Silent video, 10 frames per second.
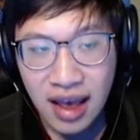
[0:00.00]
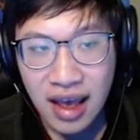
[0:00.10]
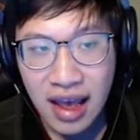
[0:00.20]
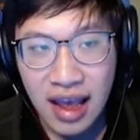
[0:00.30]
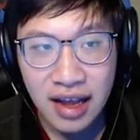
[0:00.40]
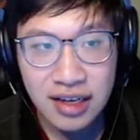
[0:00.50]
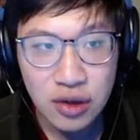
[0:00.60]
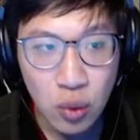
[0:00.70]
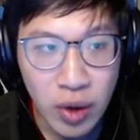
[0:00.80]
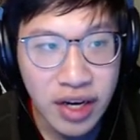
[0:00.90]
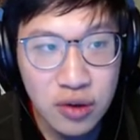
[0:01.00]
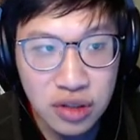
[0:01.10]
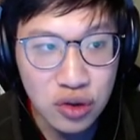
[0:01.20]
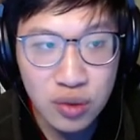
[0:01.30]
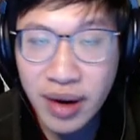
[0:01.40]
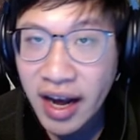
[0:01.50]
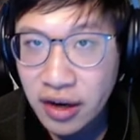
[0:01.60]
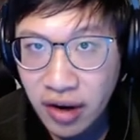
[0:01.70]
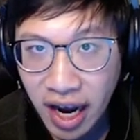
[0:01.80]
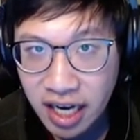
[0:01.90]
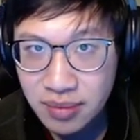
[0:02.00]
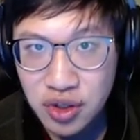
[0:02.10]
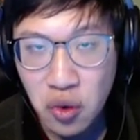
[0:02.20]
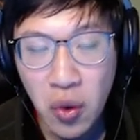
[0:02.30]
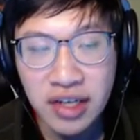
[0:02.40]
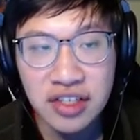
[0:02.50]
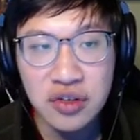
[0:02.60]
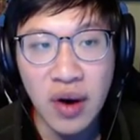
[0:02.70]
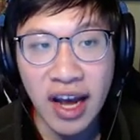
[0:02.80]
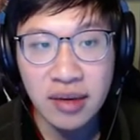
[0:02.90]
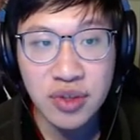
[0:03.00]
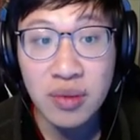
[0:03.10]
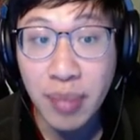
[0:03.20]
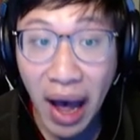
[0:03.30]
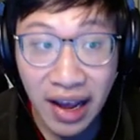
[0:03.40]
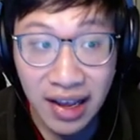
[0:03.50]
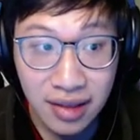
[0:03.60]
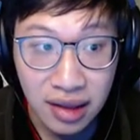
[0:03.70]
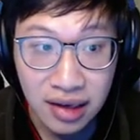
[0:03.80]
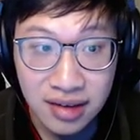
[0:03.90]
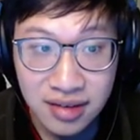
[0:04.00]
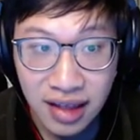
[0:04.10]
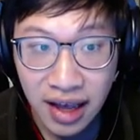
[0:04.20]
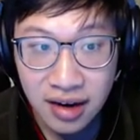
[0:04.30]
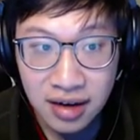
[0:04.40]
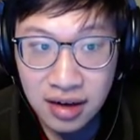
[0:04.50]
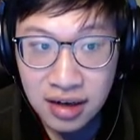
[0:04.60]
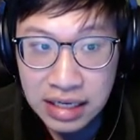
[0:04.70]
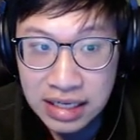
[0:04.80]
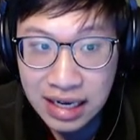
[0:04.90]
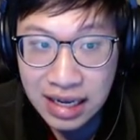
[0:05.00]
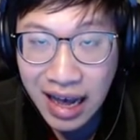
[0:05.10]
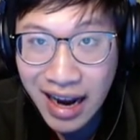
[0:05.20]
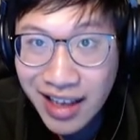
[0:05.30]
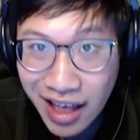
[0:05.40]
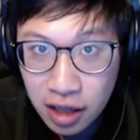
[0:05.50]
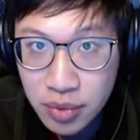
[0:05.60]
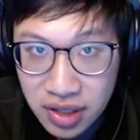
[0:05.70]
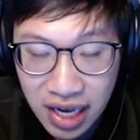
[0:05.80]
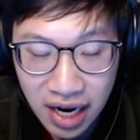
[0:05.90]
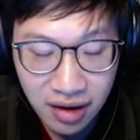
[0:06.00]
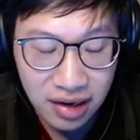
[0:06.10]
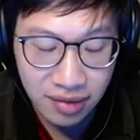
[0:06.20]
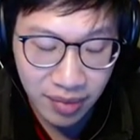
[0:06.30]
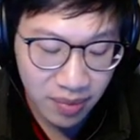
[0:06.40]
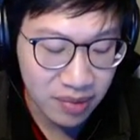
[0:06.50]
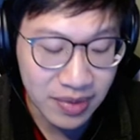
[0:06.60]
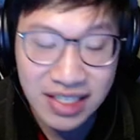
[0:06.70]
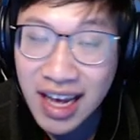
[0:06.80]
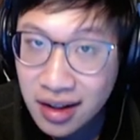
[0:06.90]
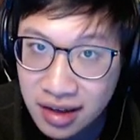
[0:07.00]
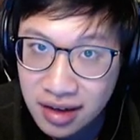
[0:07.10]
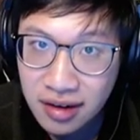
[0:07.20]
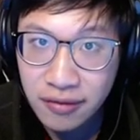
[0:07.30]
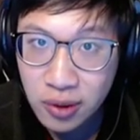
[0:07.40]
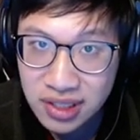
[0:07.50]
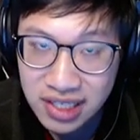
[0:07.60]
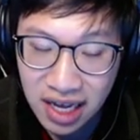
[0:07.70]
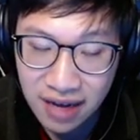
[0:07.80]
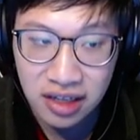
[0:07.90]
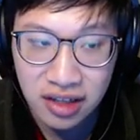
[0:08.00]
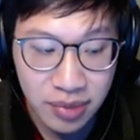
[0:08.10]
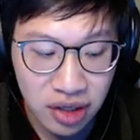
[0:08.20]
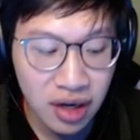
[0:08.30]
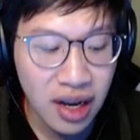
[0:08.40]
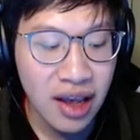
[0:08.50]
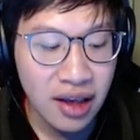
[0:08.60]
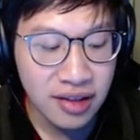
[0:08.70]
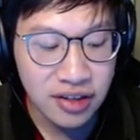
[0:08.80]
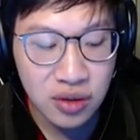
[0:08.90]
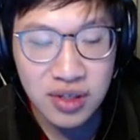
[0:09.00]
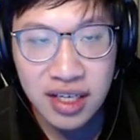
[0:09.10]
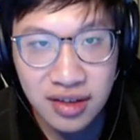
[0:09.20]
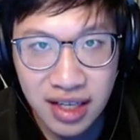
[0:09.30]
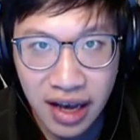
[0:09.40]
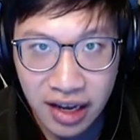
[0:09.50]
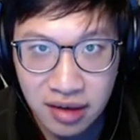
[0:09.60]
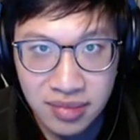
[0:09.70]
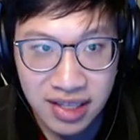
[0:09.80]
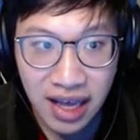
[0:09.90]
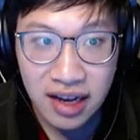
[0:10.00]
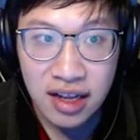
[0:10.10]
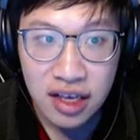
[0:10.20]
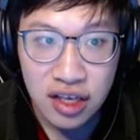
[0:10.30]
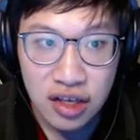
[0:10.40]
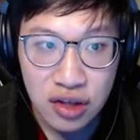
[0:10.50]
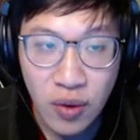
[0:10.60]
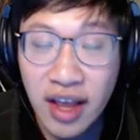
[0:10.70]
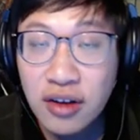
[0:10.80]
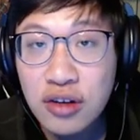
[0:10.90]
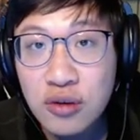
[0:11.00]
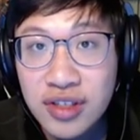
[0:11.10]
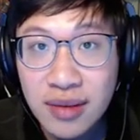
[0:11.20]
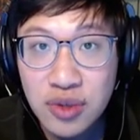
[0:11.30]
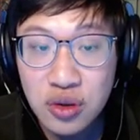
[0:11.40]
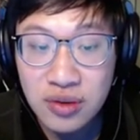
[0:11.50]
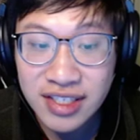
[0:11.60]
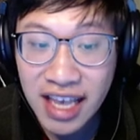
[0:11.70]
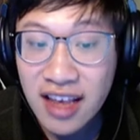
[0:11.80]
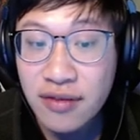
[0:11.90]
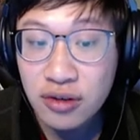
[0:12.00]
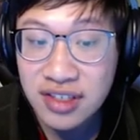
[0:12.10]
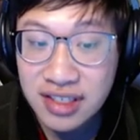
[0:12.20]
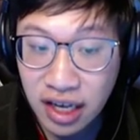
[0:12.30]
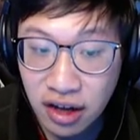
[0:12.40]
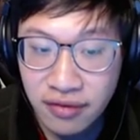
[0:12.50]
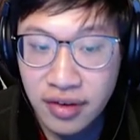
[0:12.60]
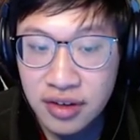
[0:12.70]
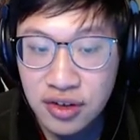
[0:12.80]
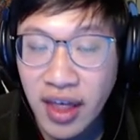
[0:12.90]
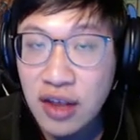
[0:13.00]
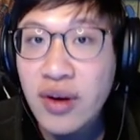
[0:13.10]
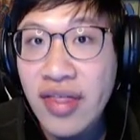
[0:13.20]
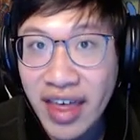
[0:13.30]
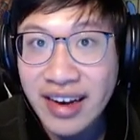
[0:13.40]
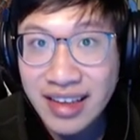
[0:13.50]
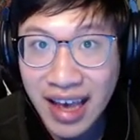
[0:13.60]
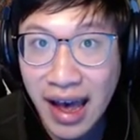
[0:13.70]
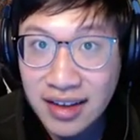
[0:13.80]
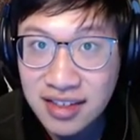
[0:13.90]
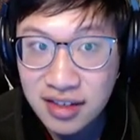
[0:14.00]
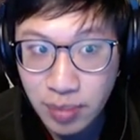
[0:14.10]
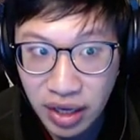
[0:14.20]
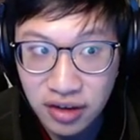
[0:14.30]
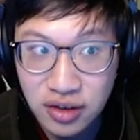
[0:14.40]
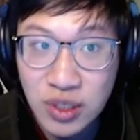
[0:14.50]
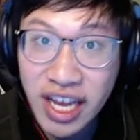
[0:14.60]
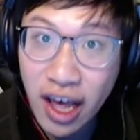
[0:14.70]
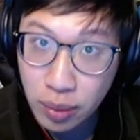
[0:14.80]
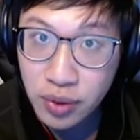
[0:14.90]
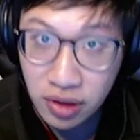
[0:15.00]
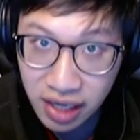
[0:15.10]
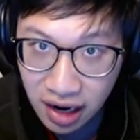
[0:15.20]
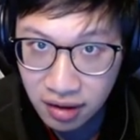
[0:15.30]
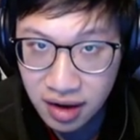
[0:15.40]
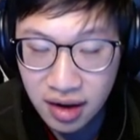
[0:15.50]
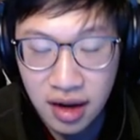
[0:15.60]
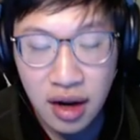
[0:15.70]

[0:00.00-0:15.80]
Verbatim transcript: And when you do buy your items, your one to two items, you're buying things that kind of help your carry. It might be a medallion, a Force Staff, a glimmer, these utility items that you either use them to save yourself so that you can then cast spells which help your carry,